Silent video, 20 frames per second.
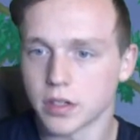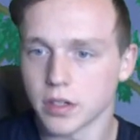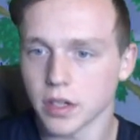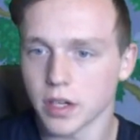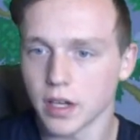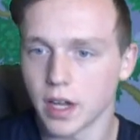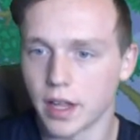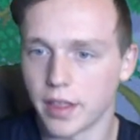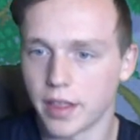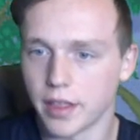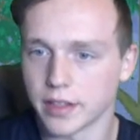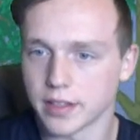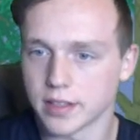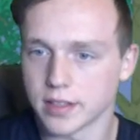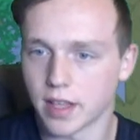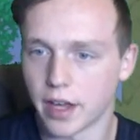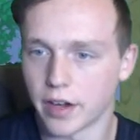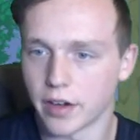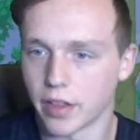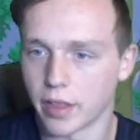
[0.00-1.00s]
And then the
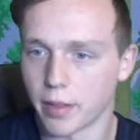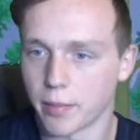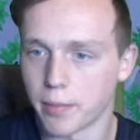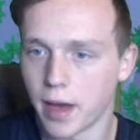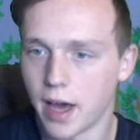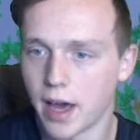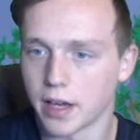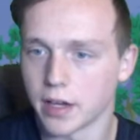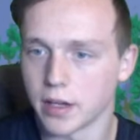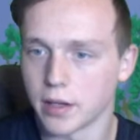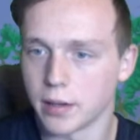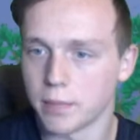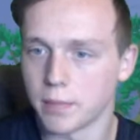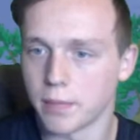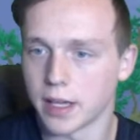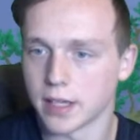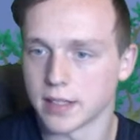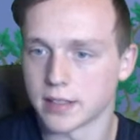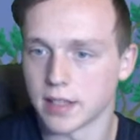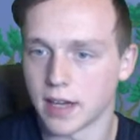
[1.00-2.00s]
slider on the bottom
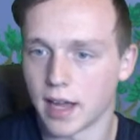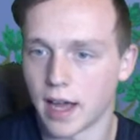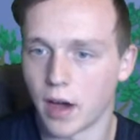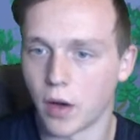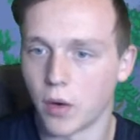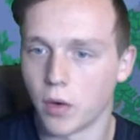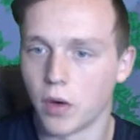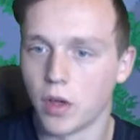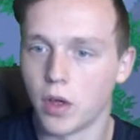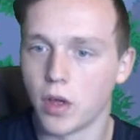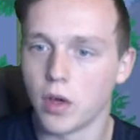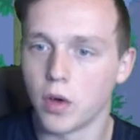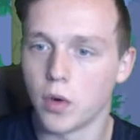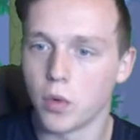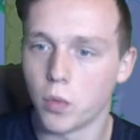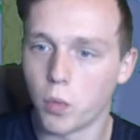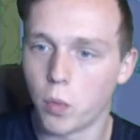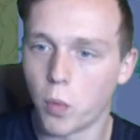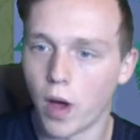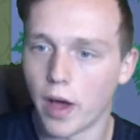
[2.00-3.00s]
makes it how
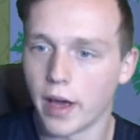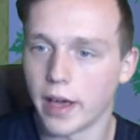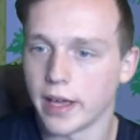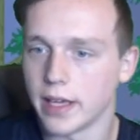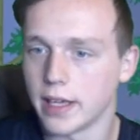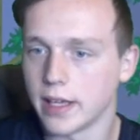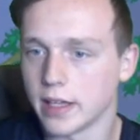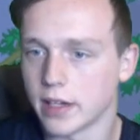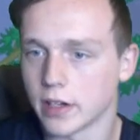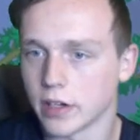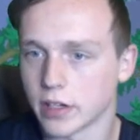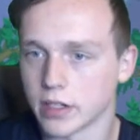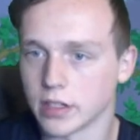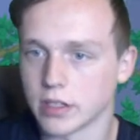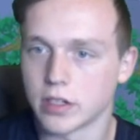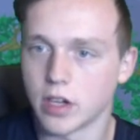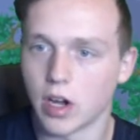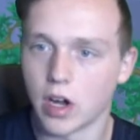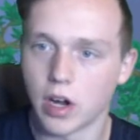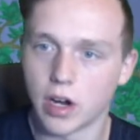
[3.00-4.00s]
white or
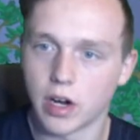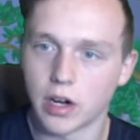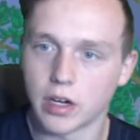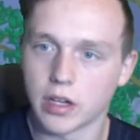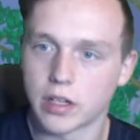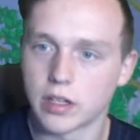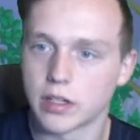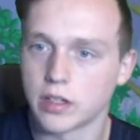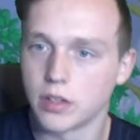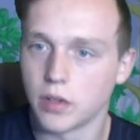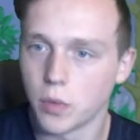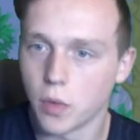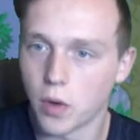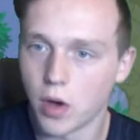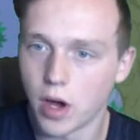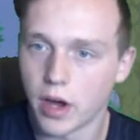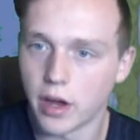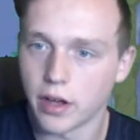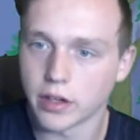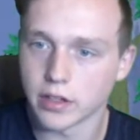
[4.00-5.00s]
dark you
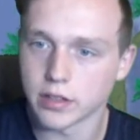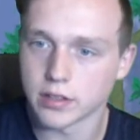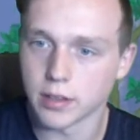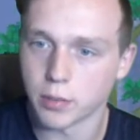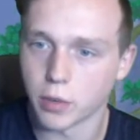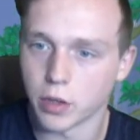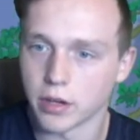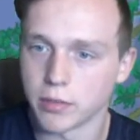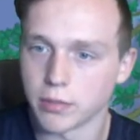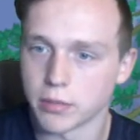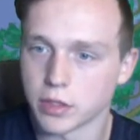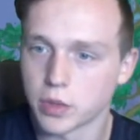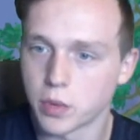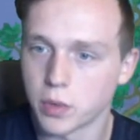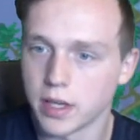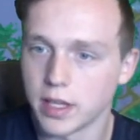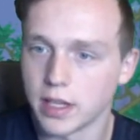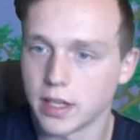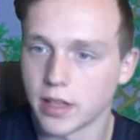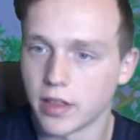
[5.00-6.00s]
want, or somewhere in
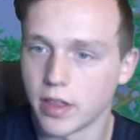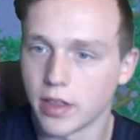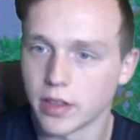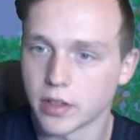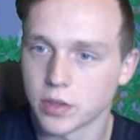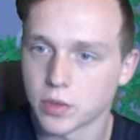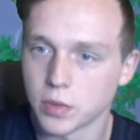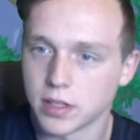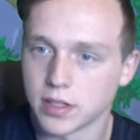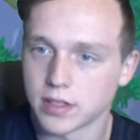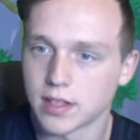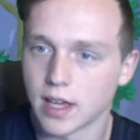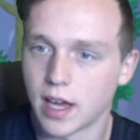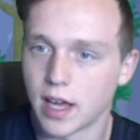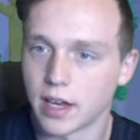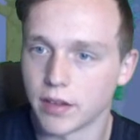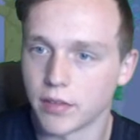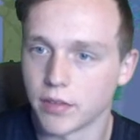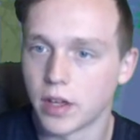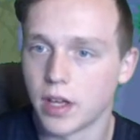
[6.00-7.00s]
between. And then this one is
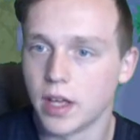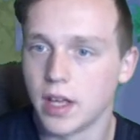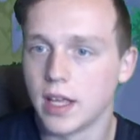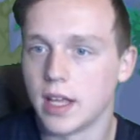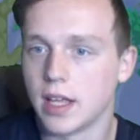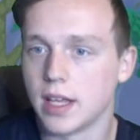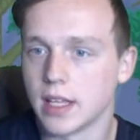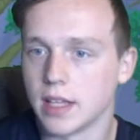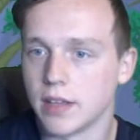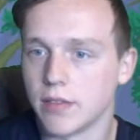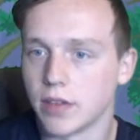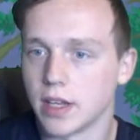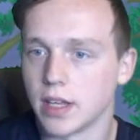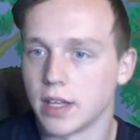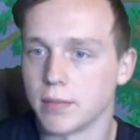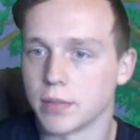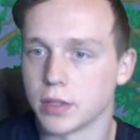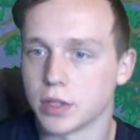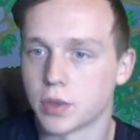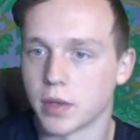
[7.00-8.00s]
kind of an even
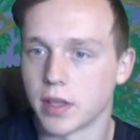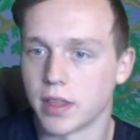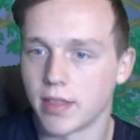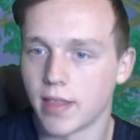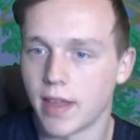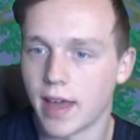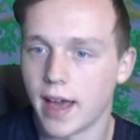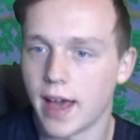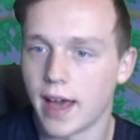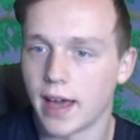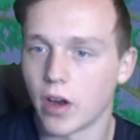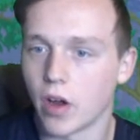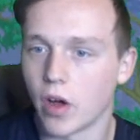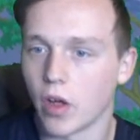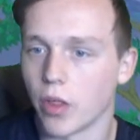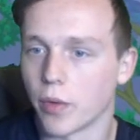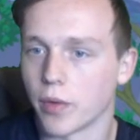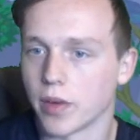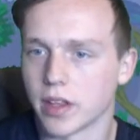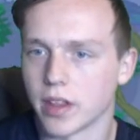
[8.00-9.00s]
in between that. All
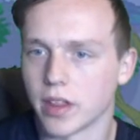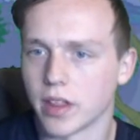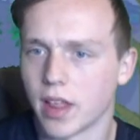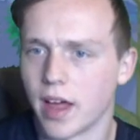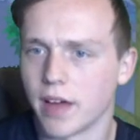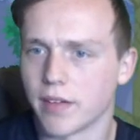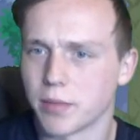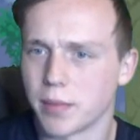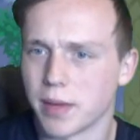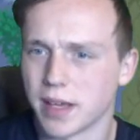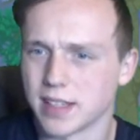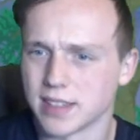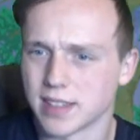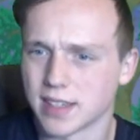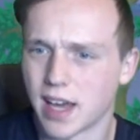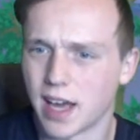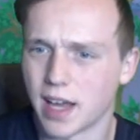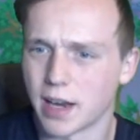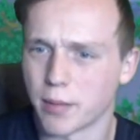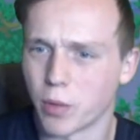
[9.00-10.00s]
the way to the left makes it
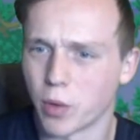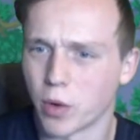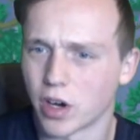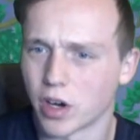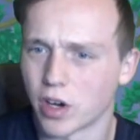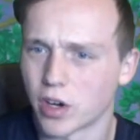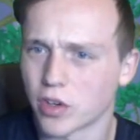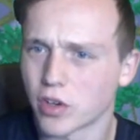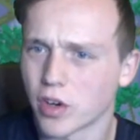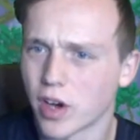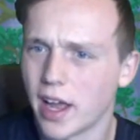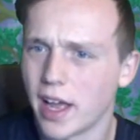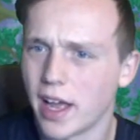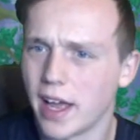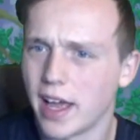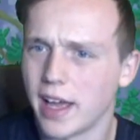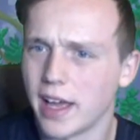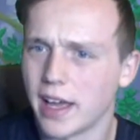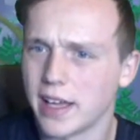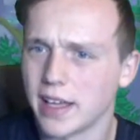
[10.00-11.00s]
kind of more
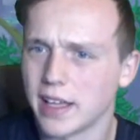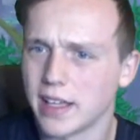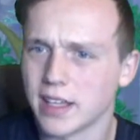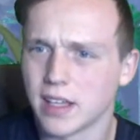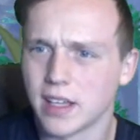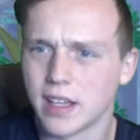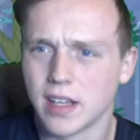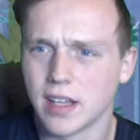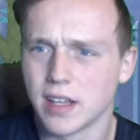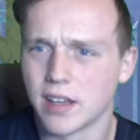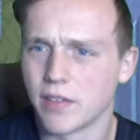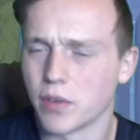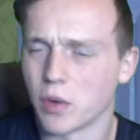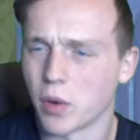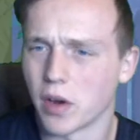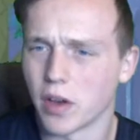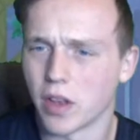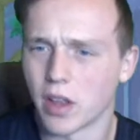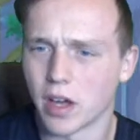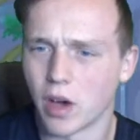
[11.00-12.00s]
gray. If you
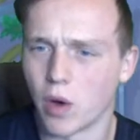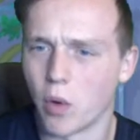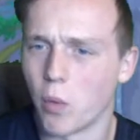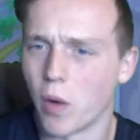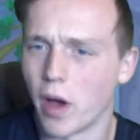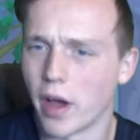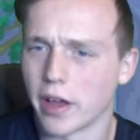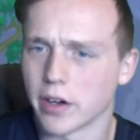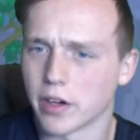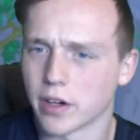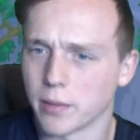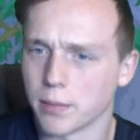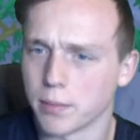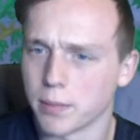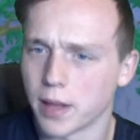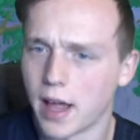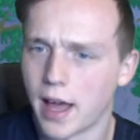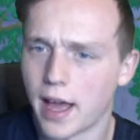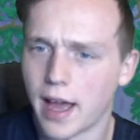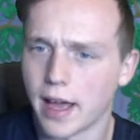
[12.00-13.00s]
want like a white or a
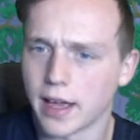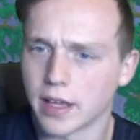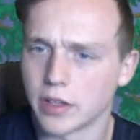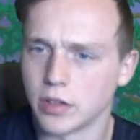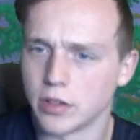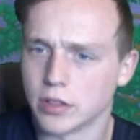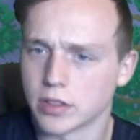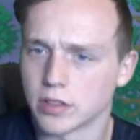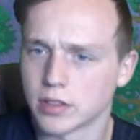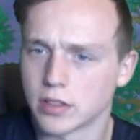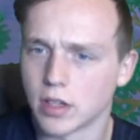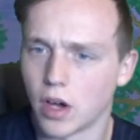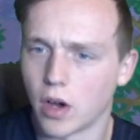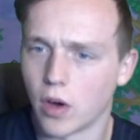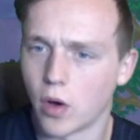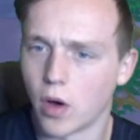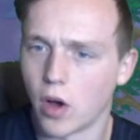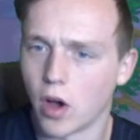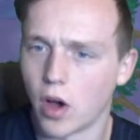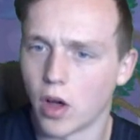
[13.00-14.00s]
black, you just
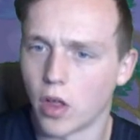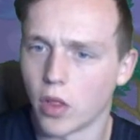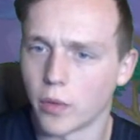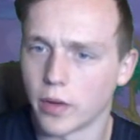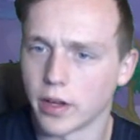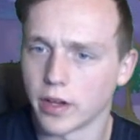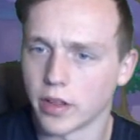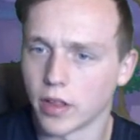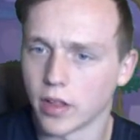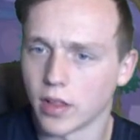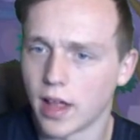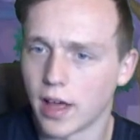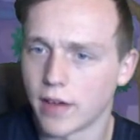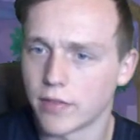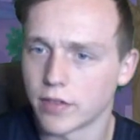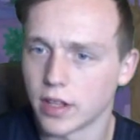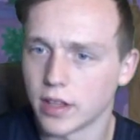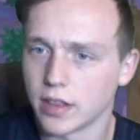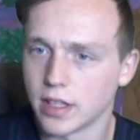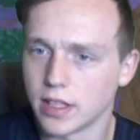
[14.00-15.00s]
go all the way to the
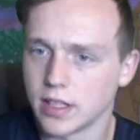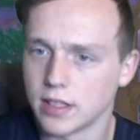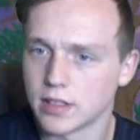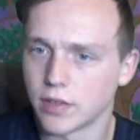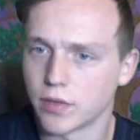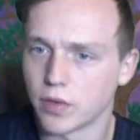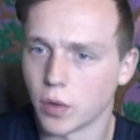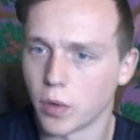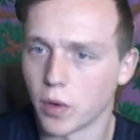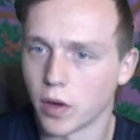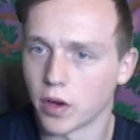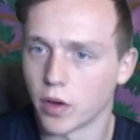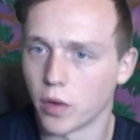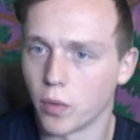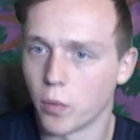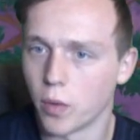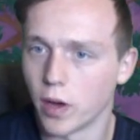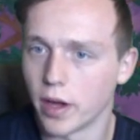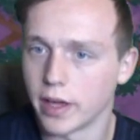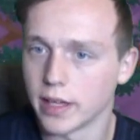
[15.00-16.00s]
left on these. If you want a
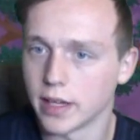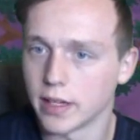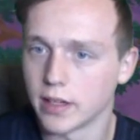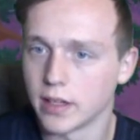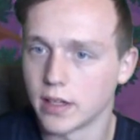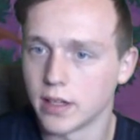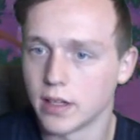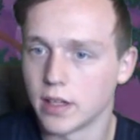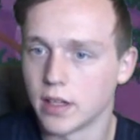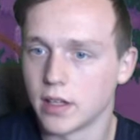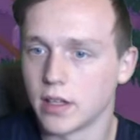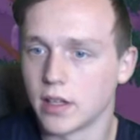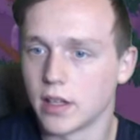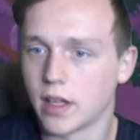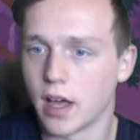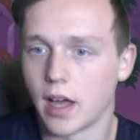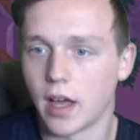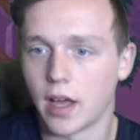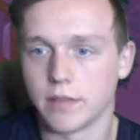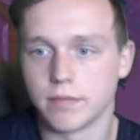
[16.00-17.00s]
white,
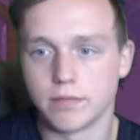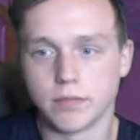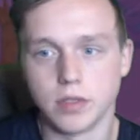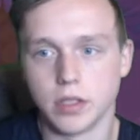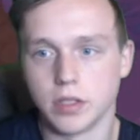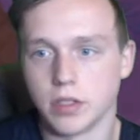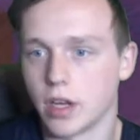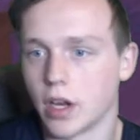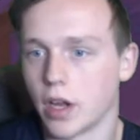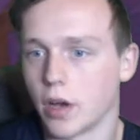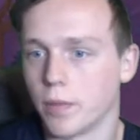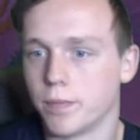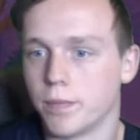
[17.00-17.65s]
you know.